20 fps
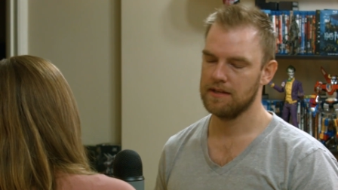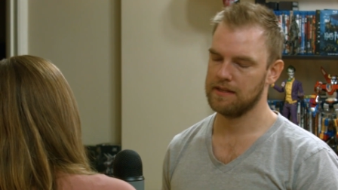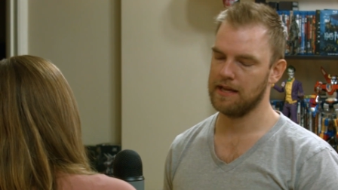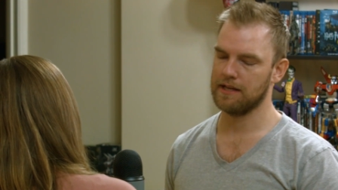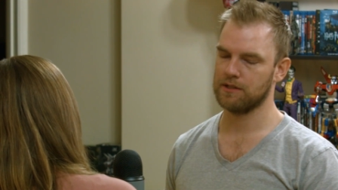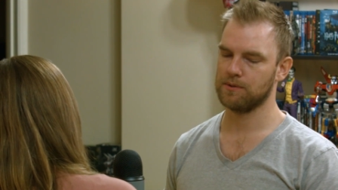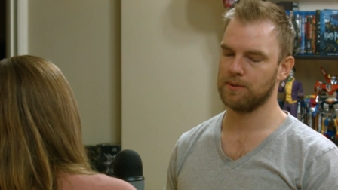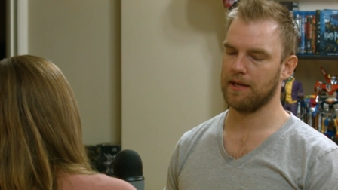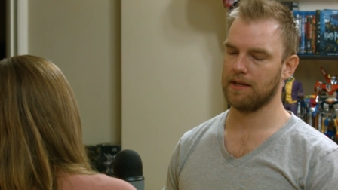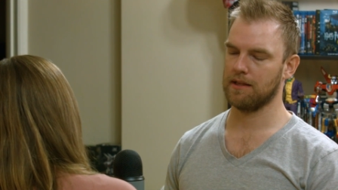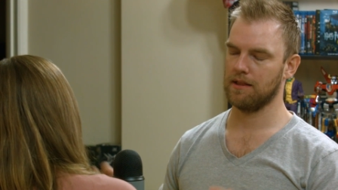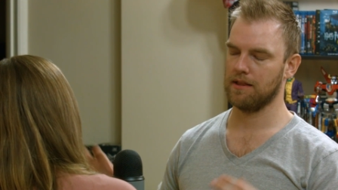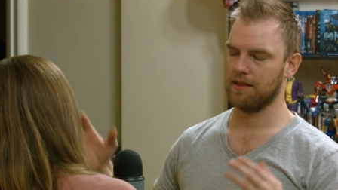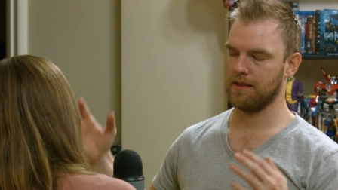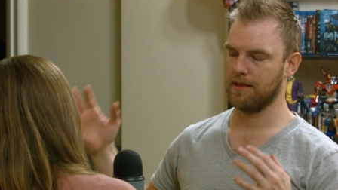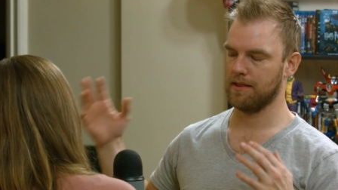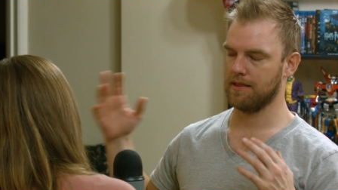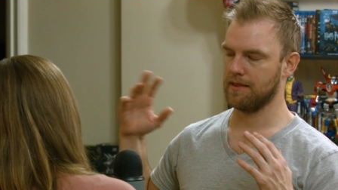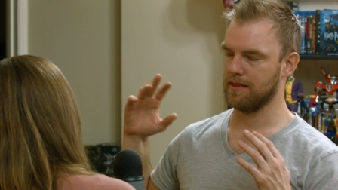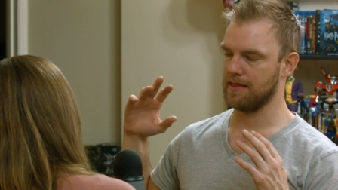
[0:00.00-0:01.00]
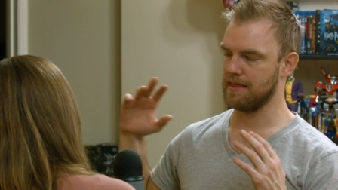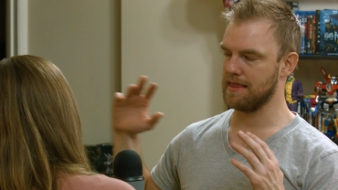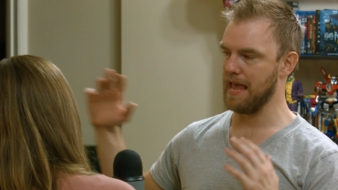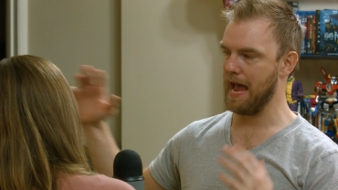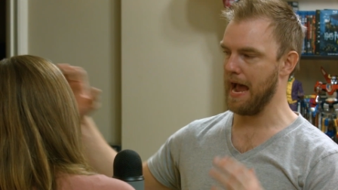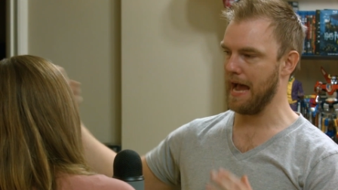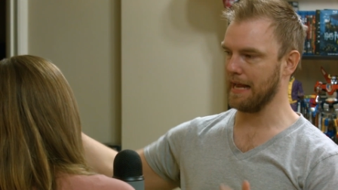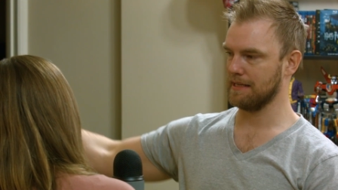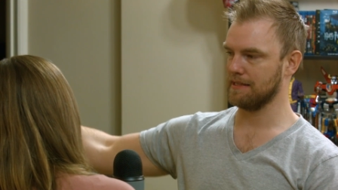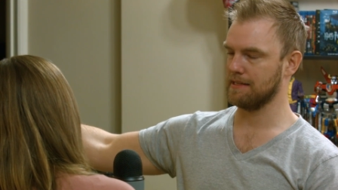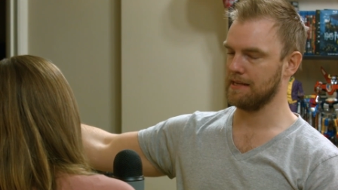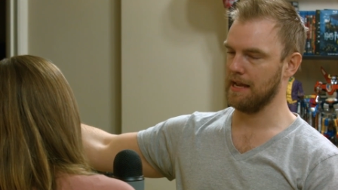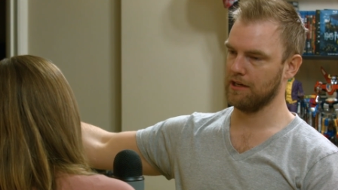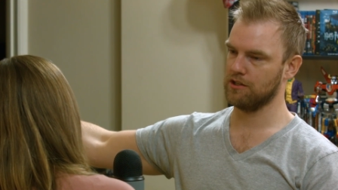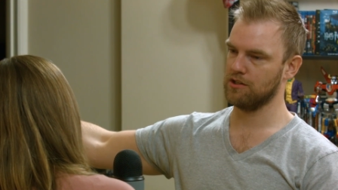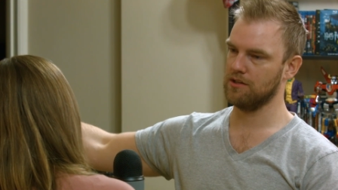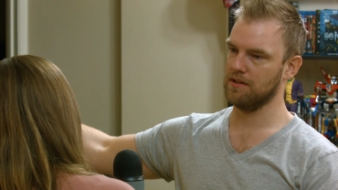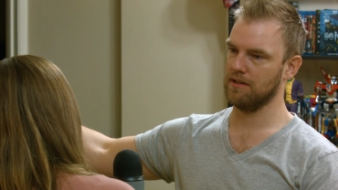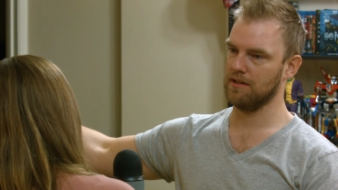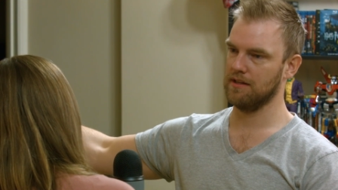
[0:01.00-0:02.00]
That's why that
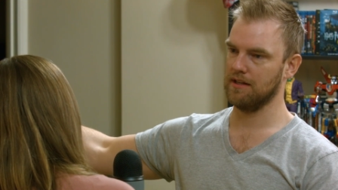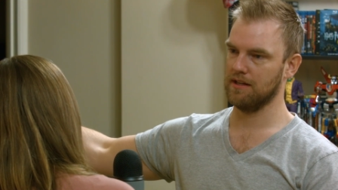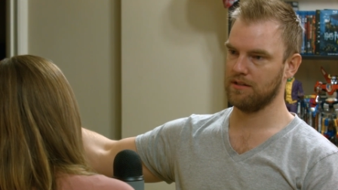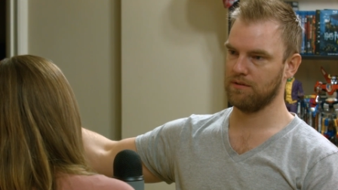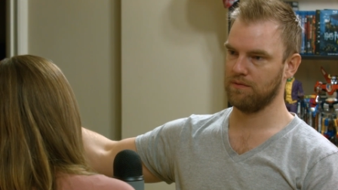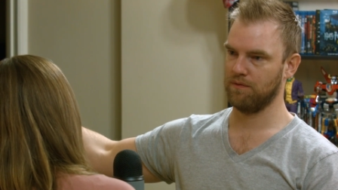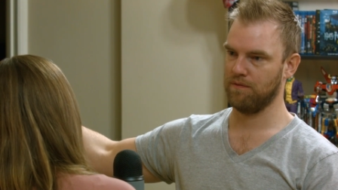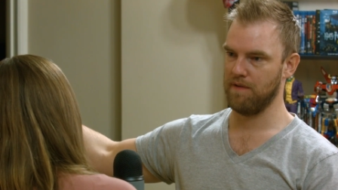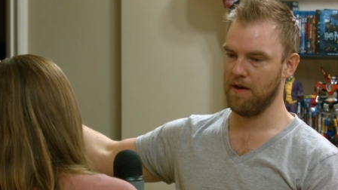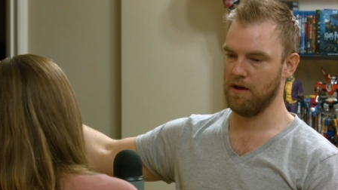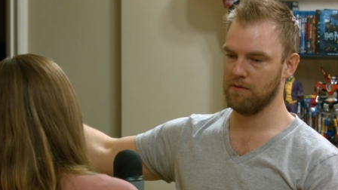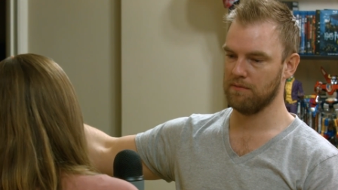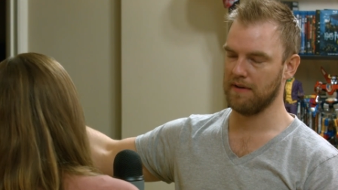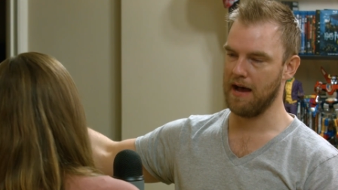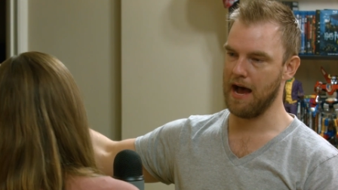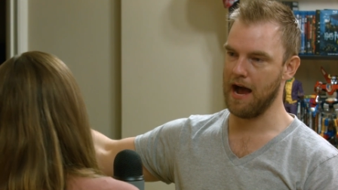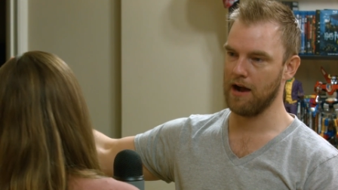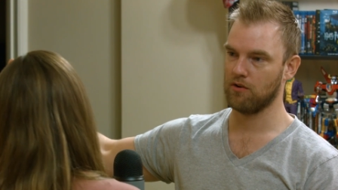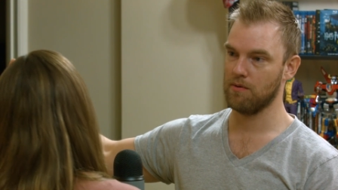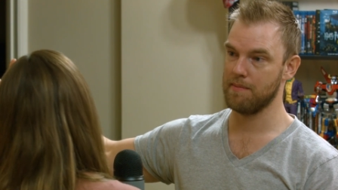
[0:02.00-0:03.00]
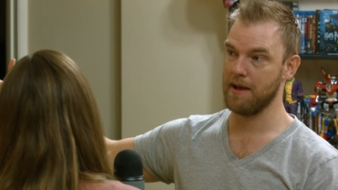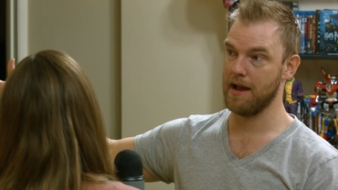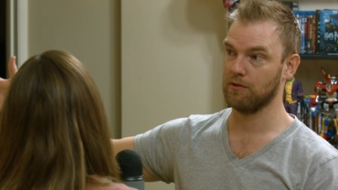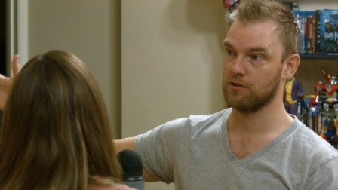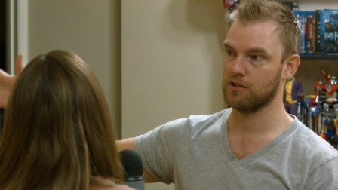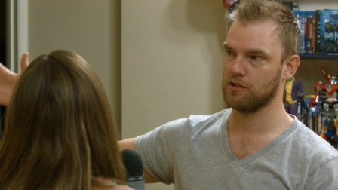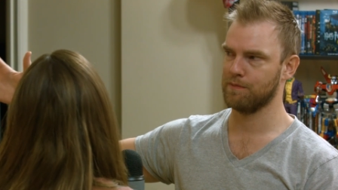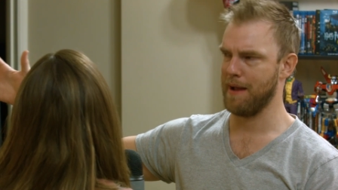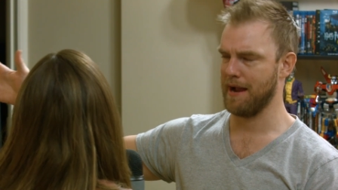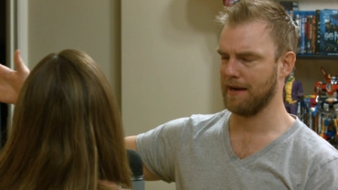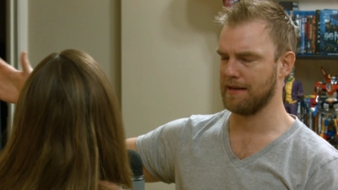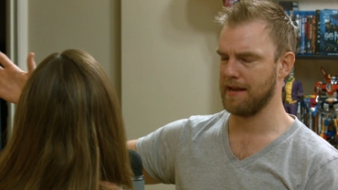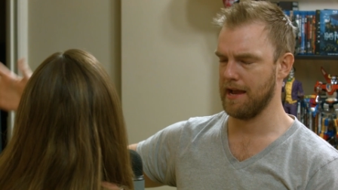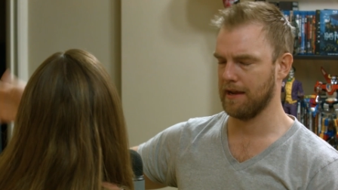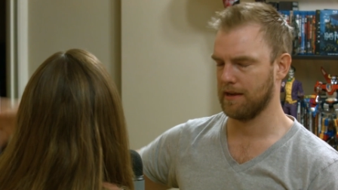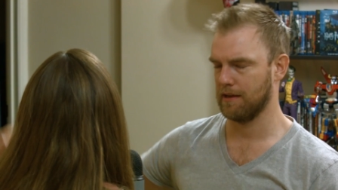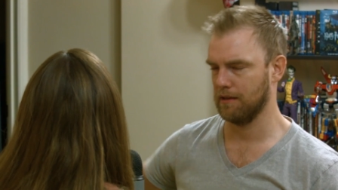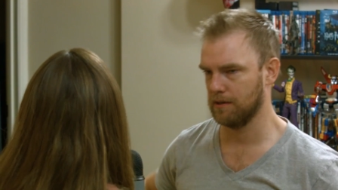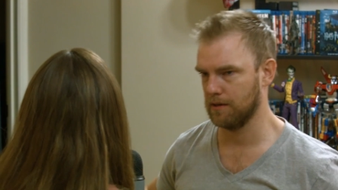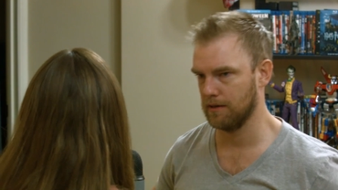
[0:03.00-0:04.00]
section of this film of Aquaman was
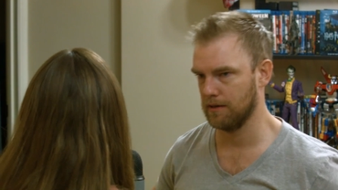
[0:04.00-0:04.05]
spectacular.